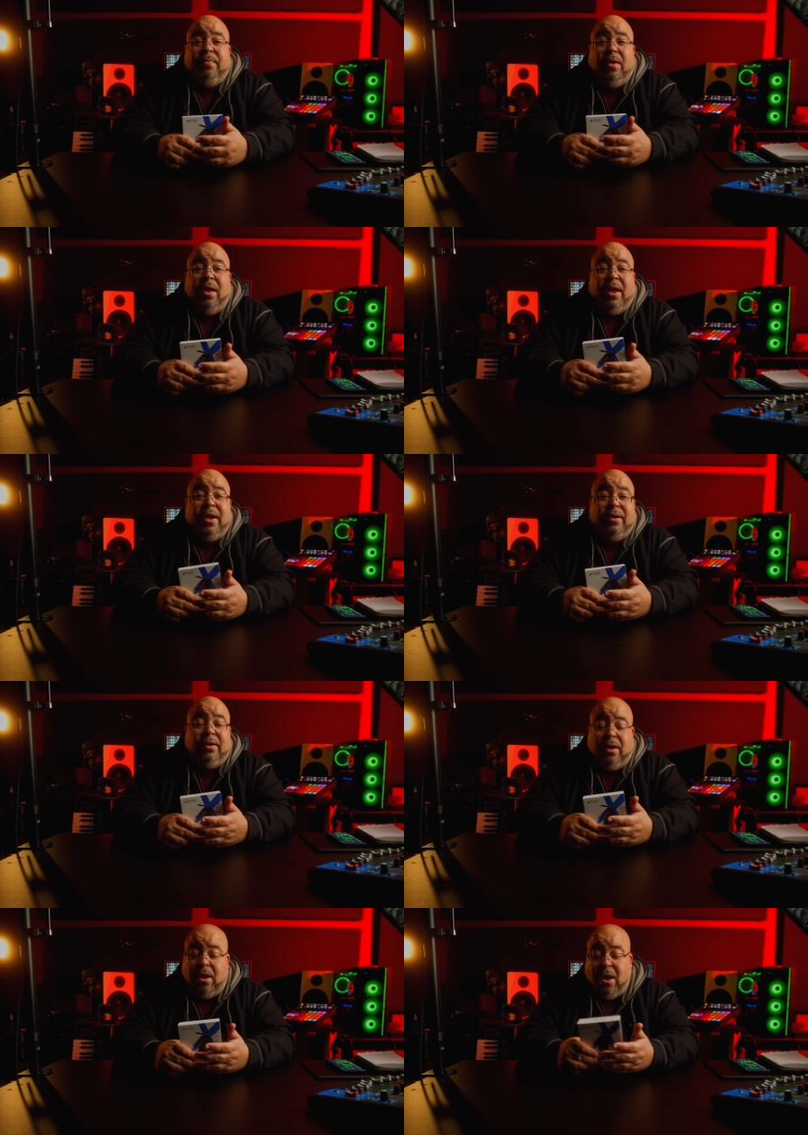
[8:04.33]
All right.
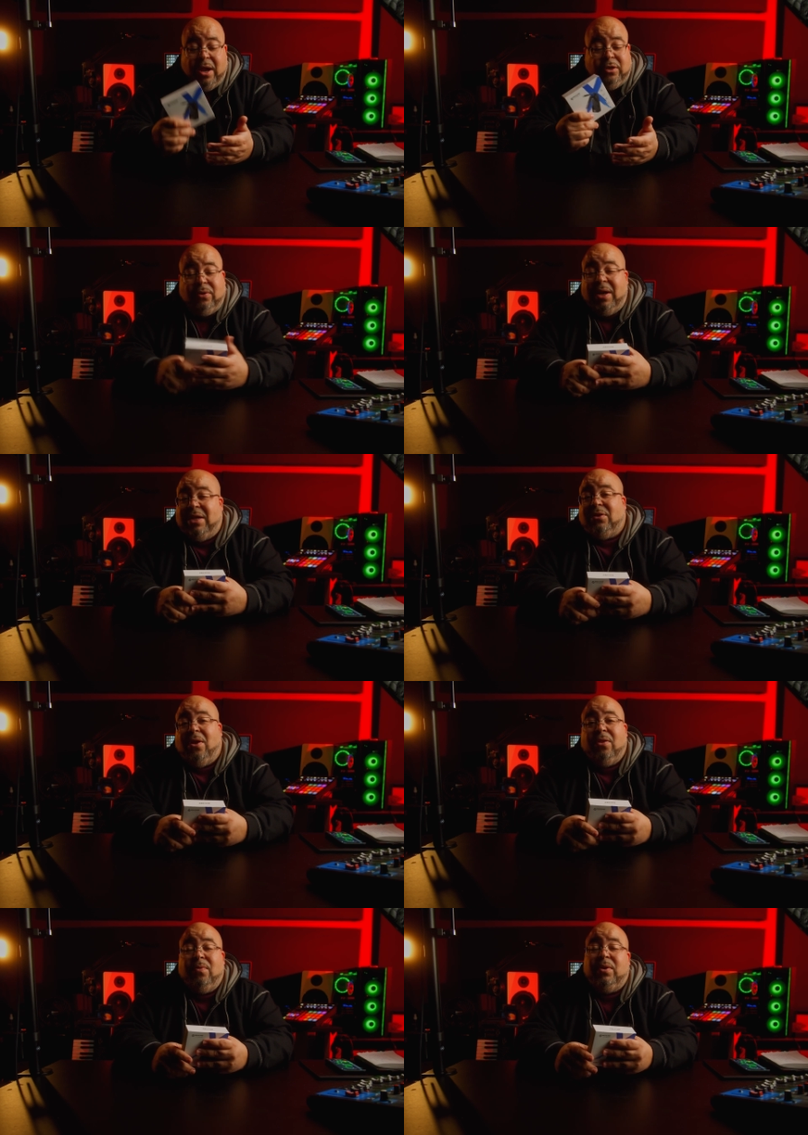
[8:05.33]
All right. So that's
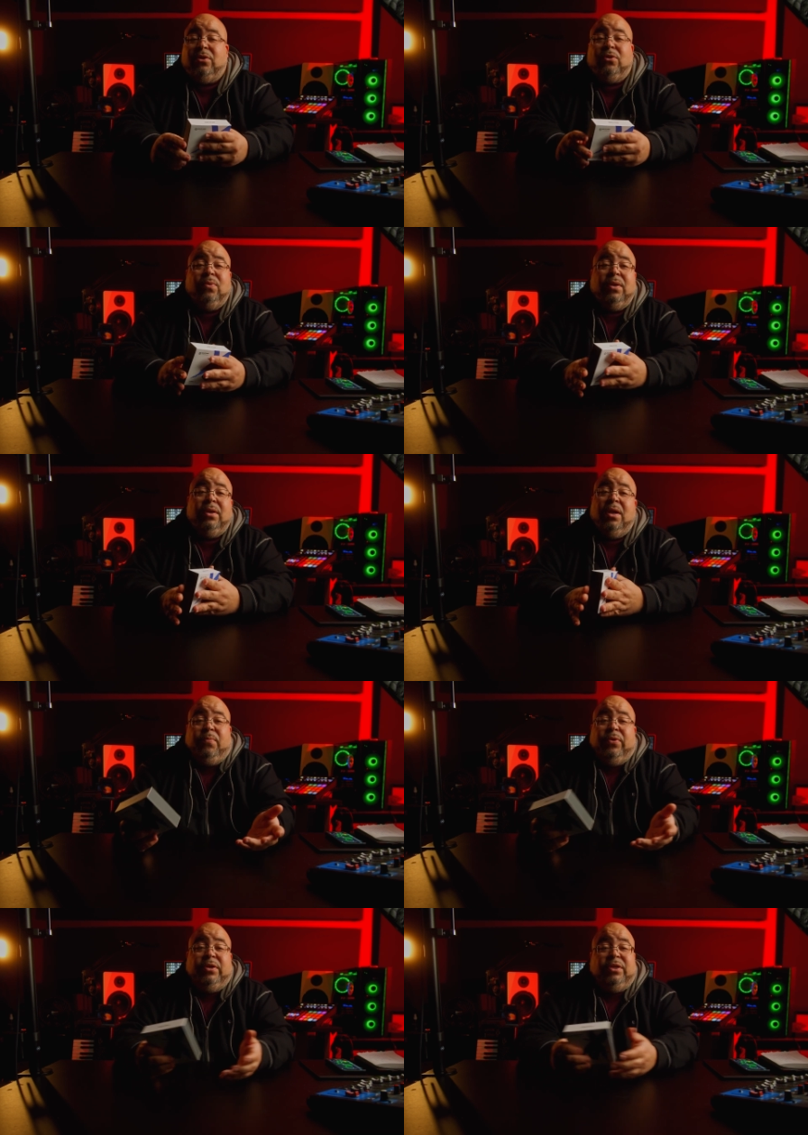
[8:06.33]
all there is to it.
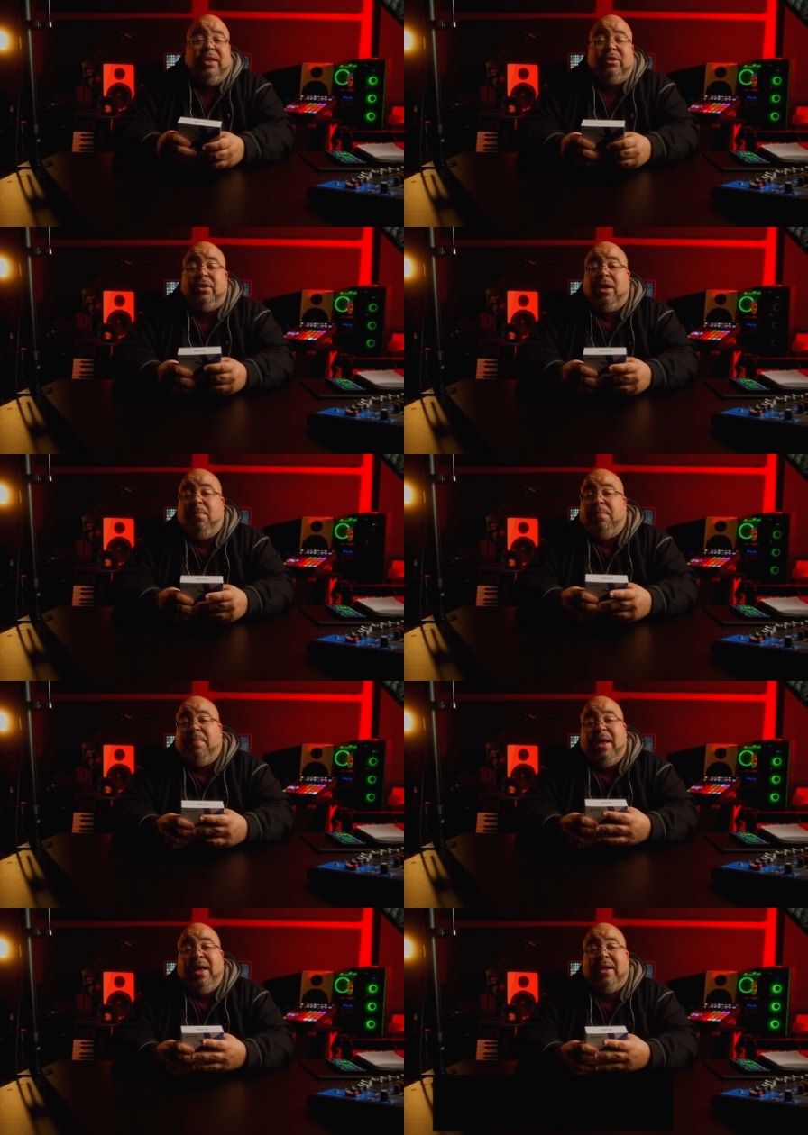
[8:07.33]
Appreciate you coming
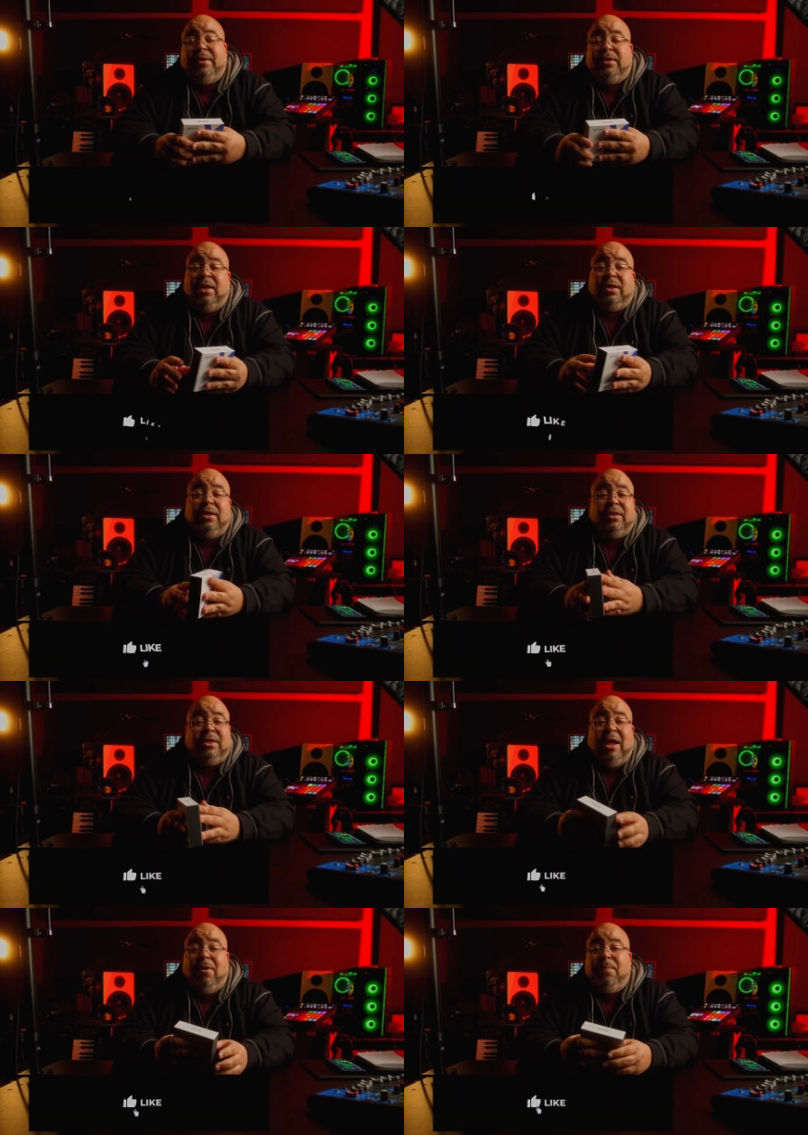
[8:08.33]
by, checking us
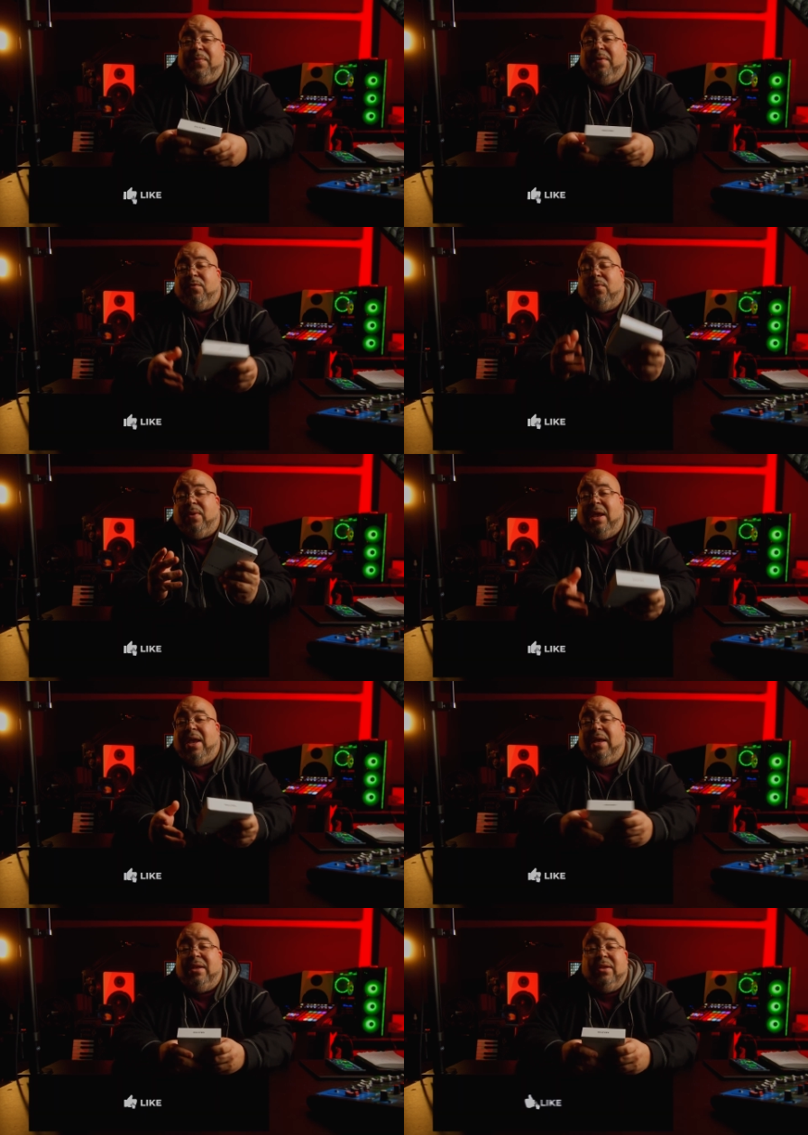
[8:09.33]
out. If you
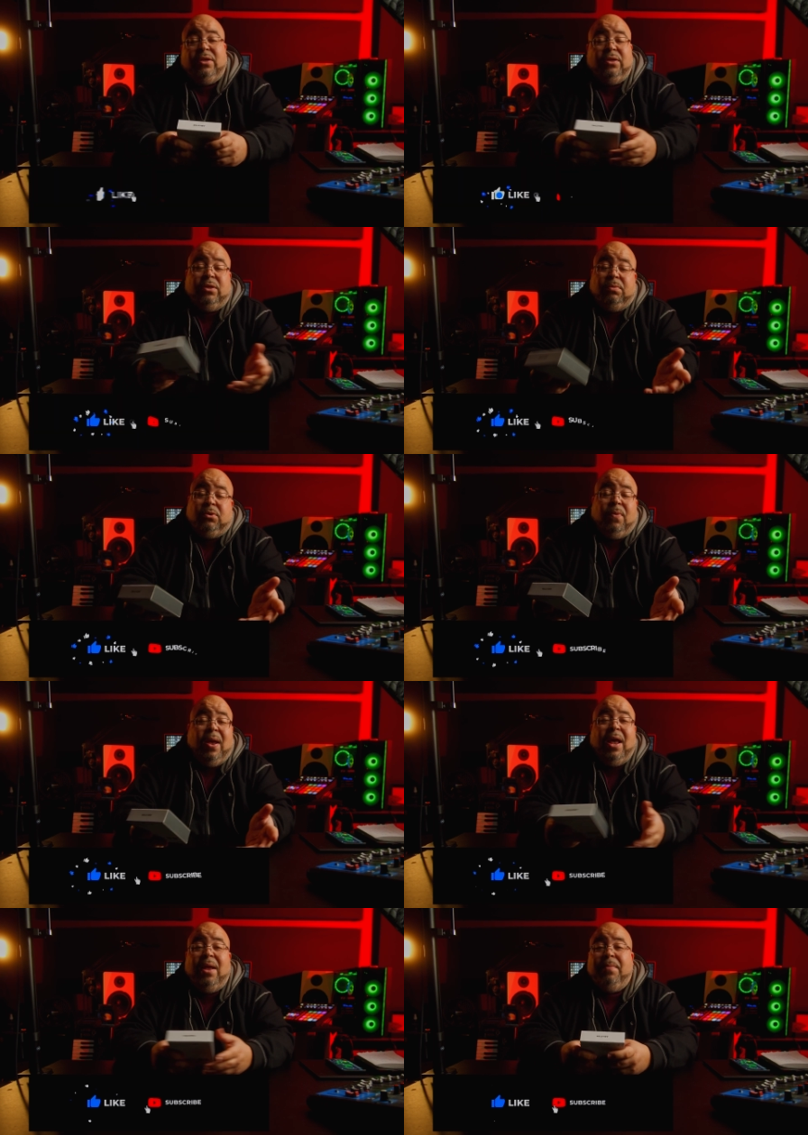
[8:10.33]
can,
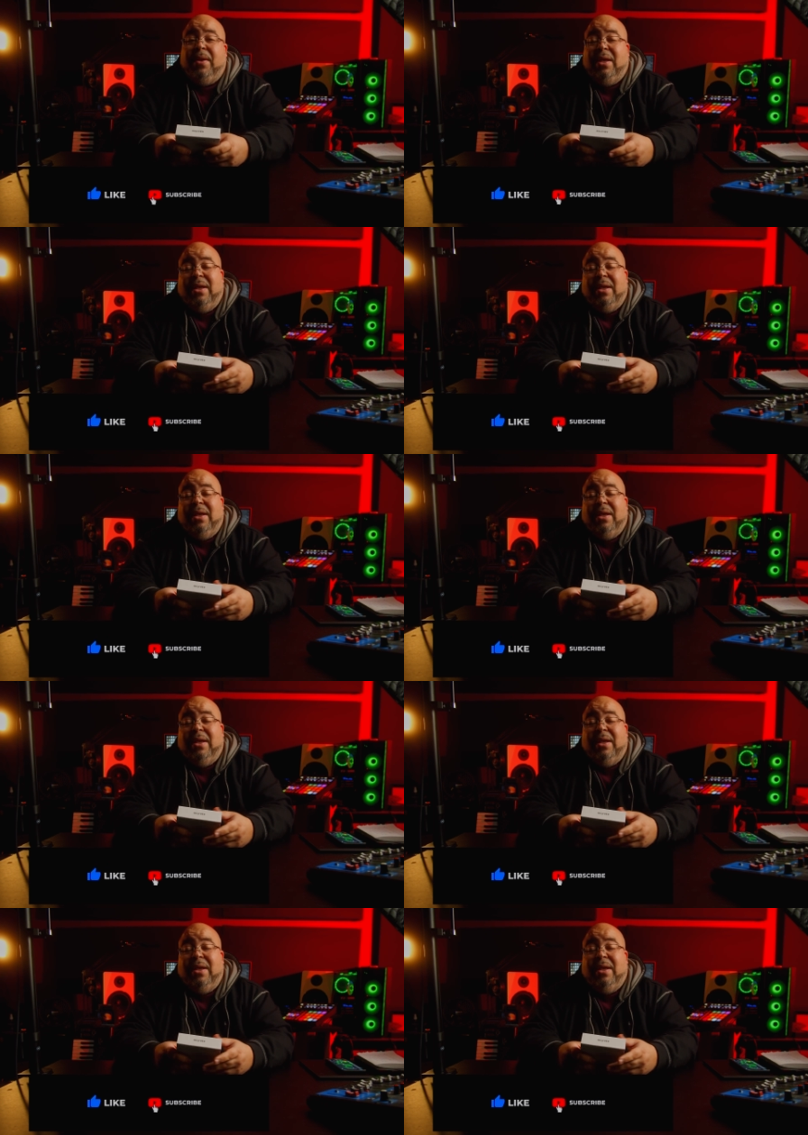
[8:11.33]
subscribe,